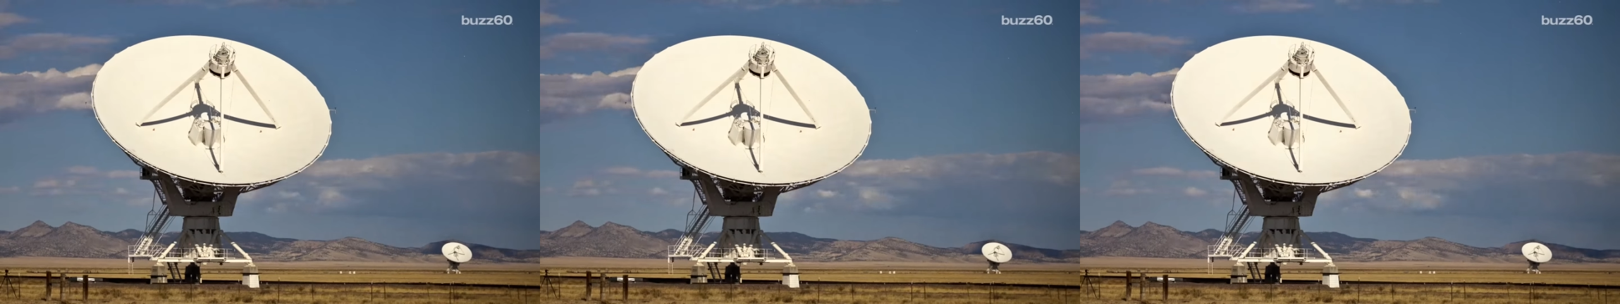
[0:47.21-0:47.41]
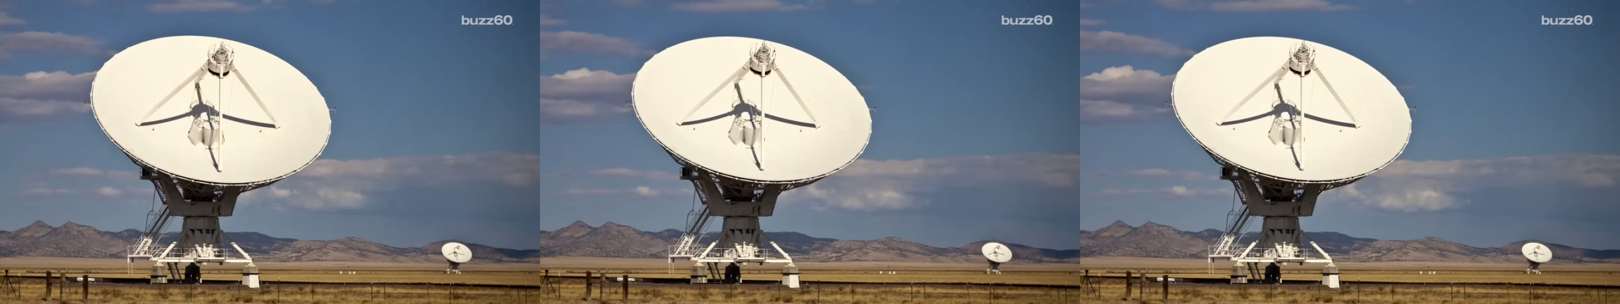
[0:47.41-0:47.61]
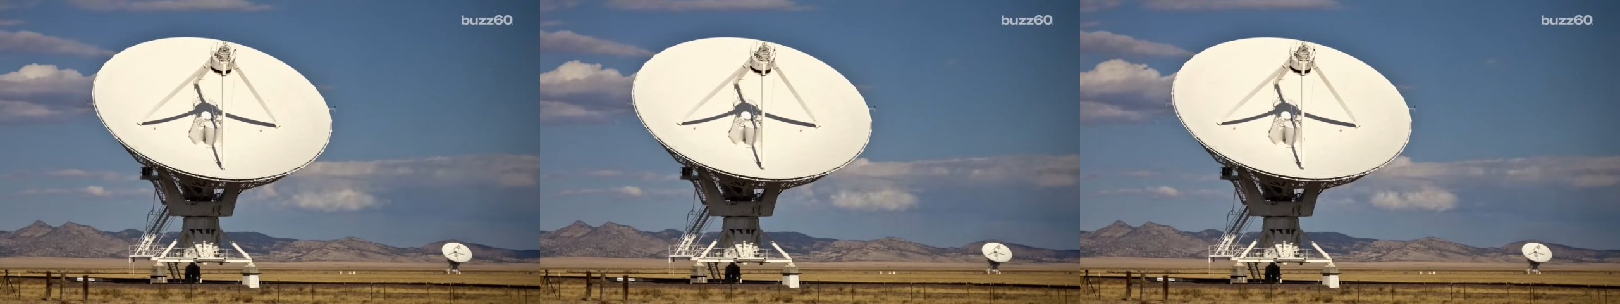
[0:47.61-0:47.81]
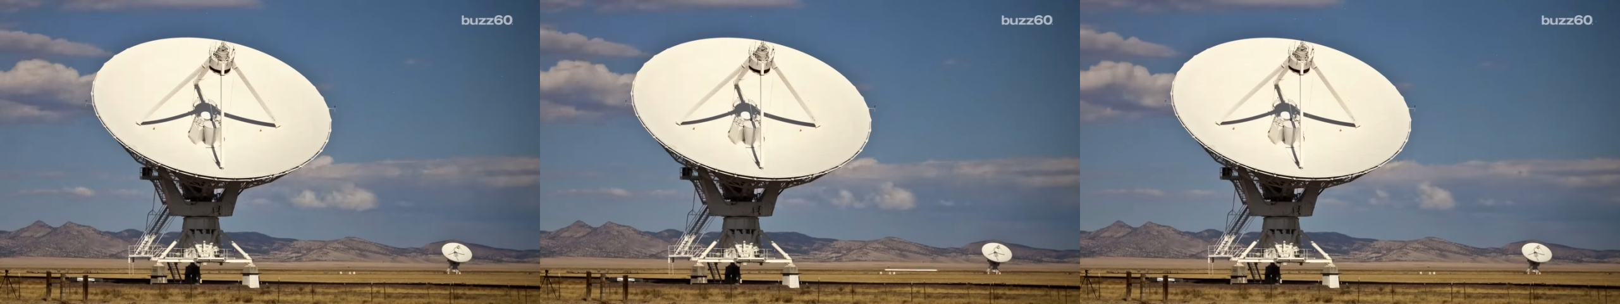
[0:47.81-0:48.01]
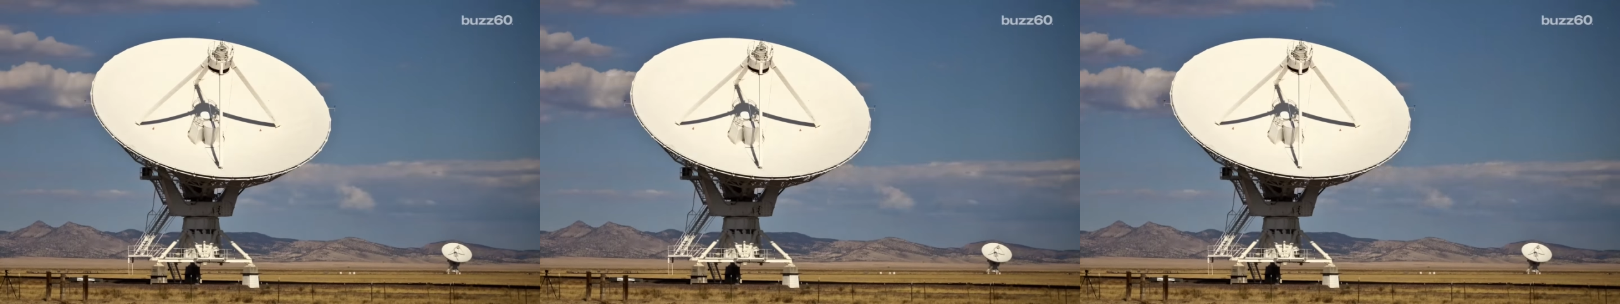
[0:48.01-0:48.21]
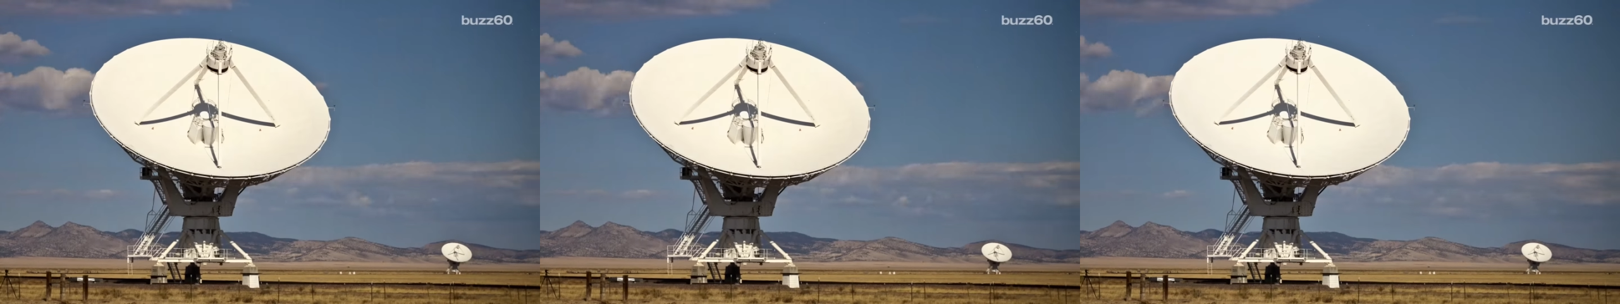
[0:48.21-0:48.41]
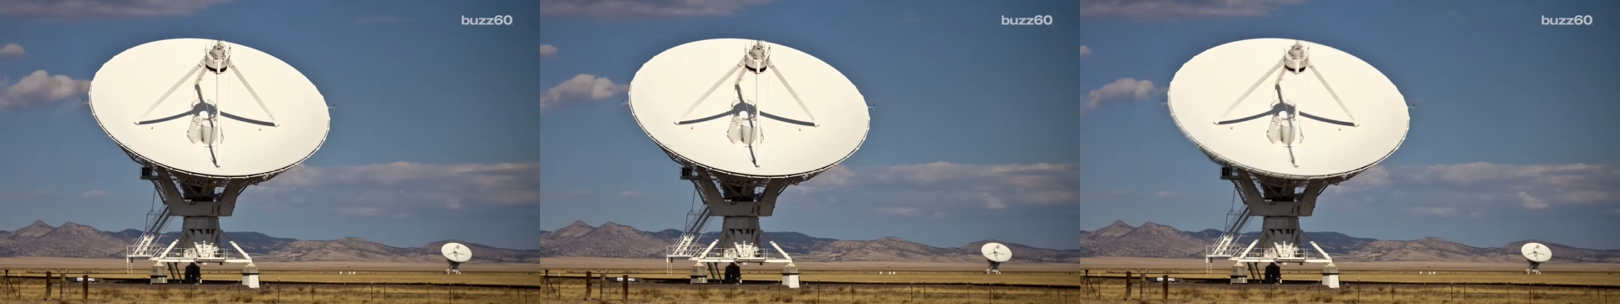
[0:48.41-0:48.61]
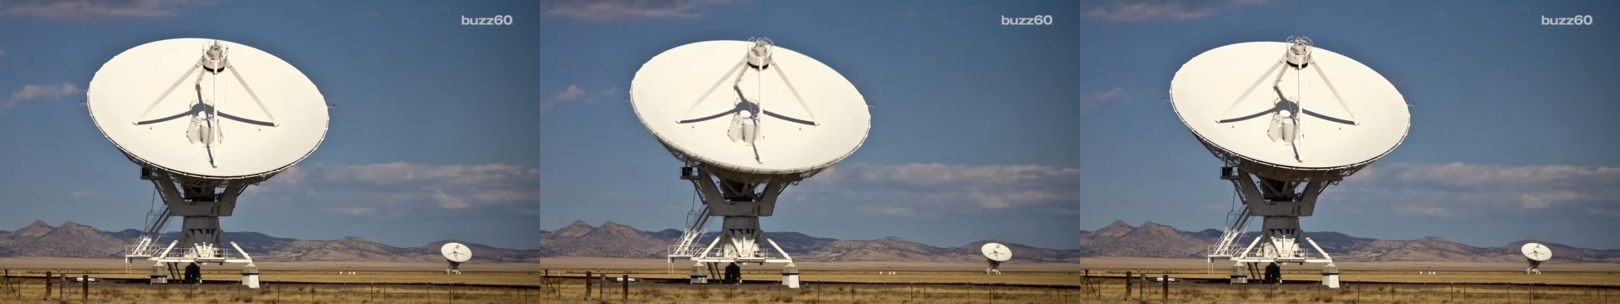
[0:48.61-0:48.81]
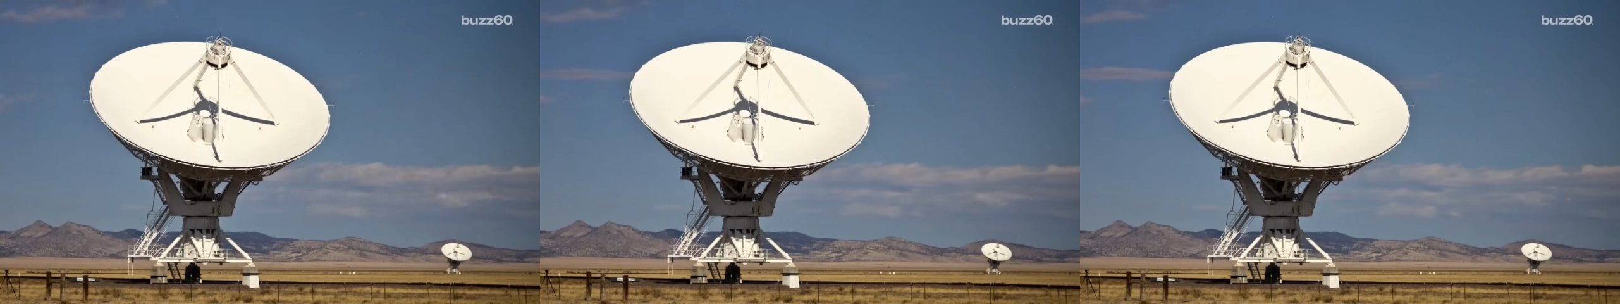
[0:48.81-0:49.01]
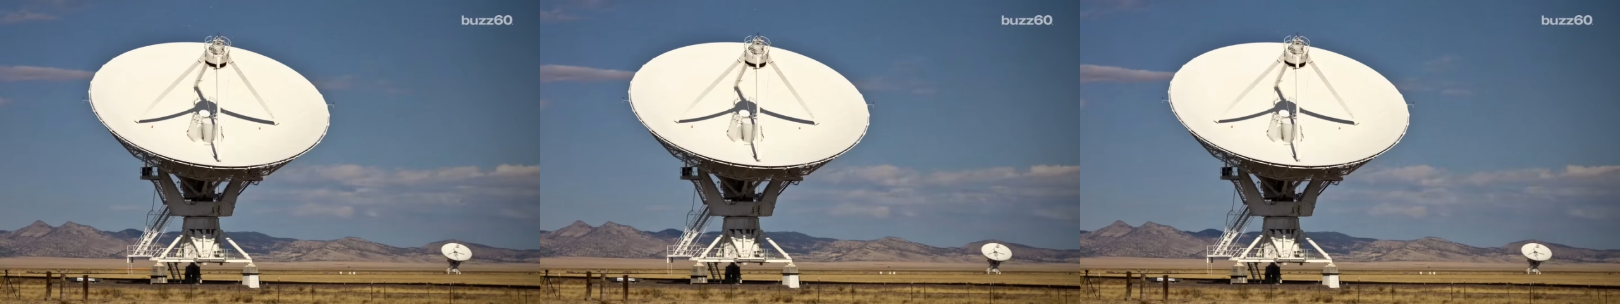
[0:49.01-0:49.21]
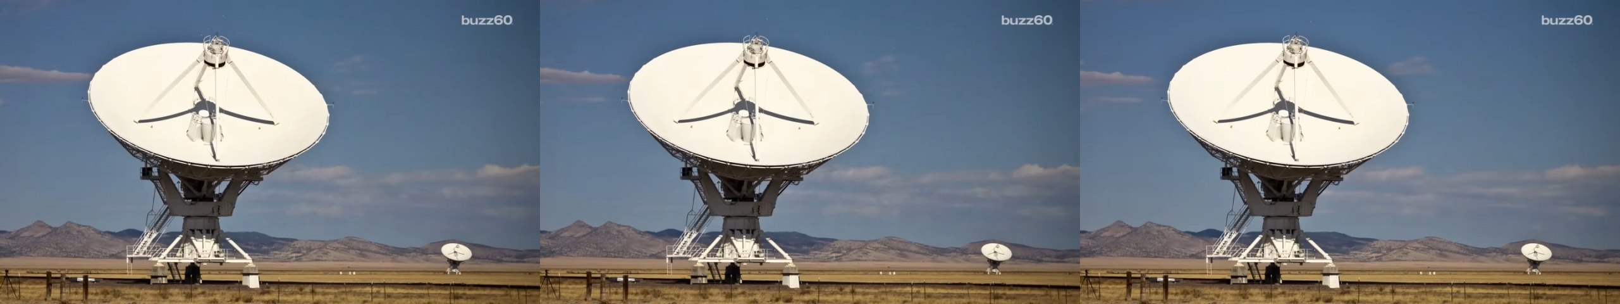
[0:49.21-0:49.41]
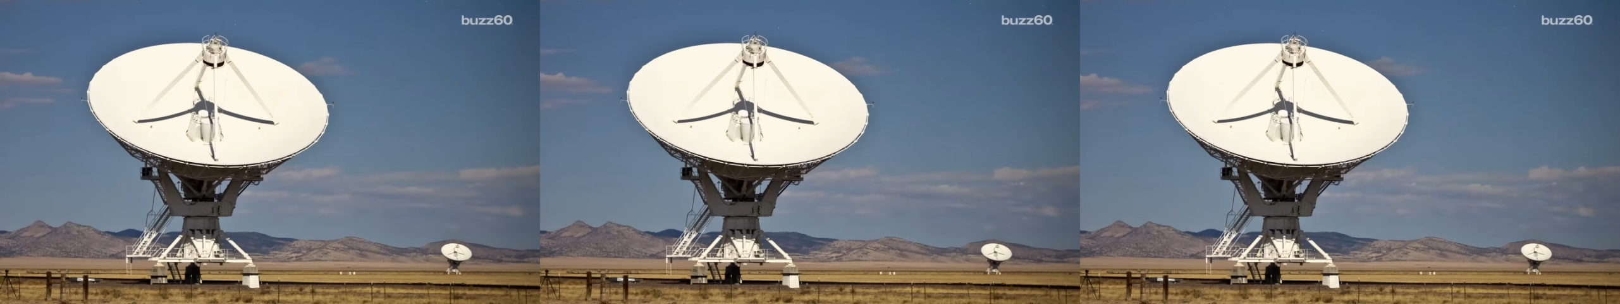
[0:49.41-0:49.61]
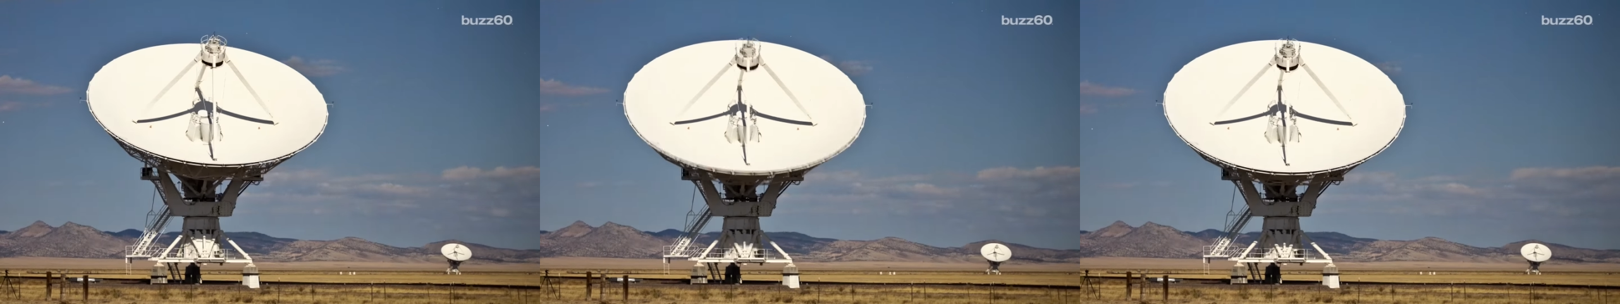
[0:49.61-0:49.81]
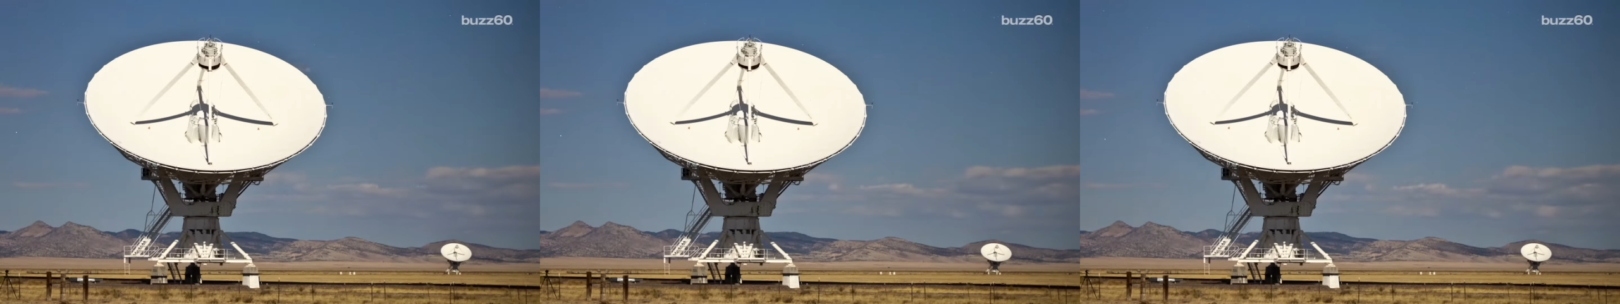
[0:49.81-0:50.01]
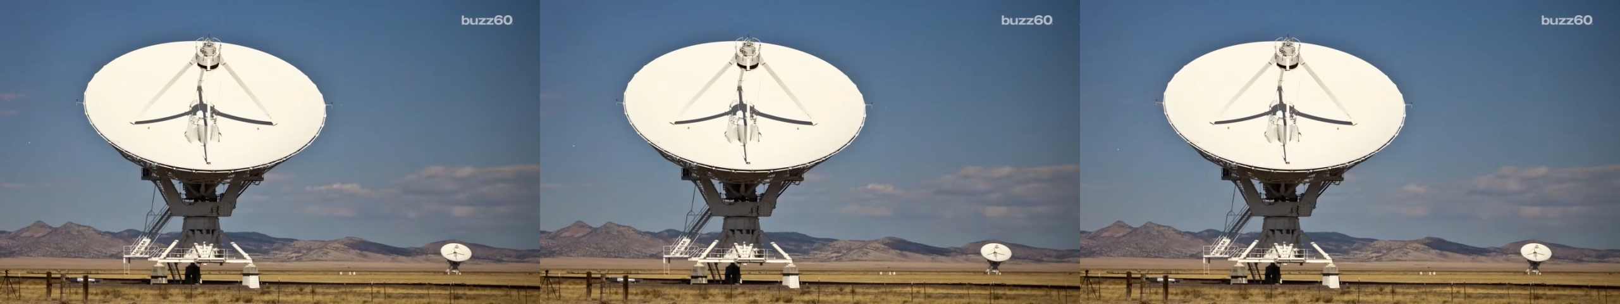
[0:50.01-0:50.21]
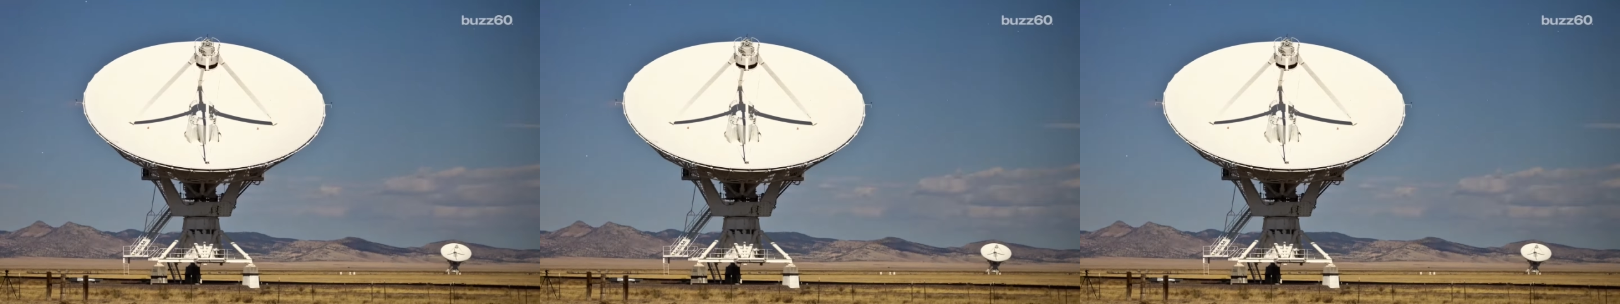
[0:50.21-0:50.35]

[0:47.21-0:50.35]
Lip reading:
[unreadable: no face in view]